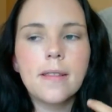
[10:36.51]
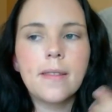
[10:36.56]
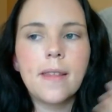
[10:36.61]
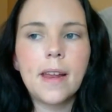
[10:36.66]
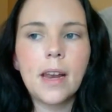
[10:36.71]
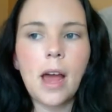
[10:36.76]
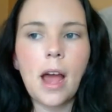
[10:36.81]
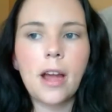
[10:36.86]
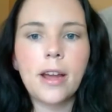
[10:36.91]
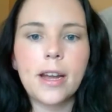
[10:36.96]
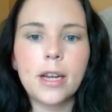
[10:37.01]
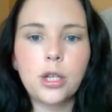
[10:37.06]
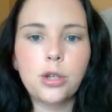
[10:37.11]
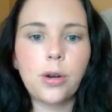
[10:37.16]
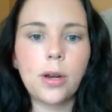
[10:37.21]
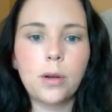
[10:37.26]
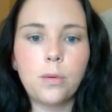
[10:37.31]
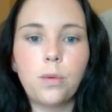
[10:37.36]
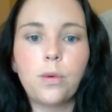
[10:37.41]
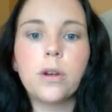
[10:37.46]
they're like, okay,
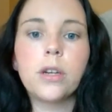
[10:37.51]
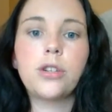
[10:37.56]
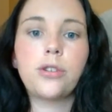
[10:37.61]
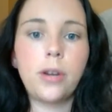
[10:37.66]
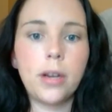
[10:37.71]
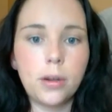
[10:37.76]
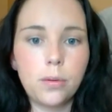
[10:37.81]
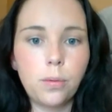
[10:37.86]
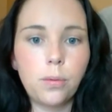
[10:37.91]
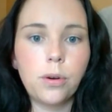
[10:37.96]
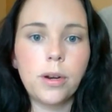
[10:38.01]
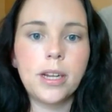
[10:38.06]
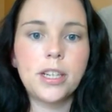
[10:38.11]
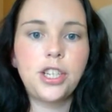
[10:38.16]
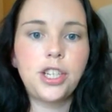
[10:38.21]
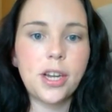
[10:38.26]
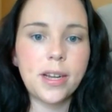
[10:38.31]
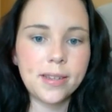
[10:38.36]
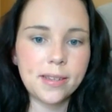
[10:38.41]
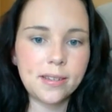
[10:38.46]
drink water,
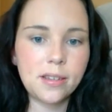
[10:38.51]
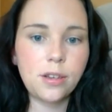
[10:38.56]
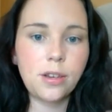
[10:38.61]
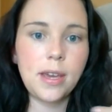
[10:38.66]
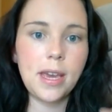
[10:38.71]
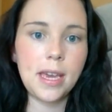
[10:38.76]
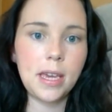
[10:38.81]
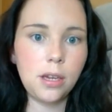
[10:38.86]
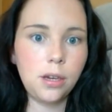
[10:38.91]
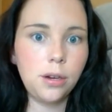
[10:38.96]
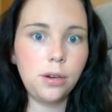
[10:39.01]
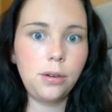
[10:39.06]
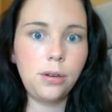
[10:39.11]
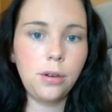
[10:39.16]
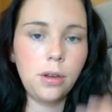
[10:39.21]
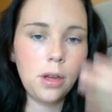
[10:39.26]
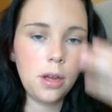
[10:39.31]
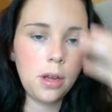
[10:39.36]
just to get you,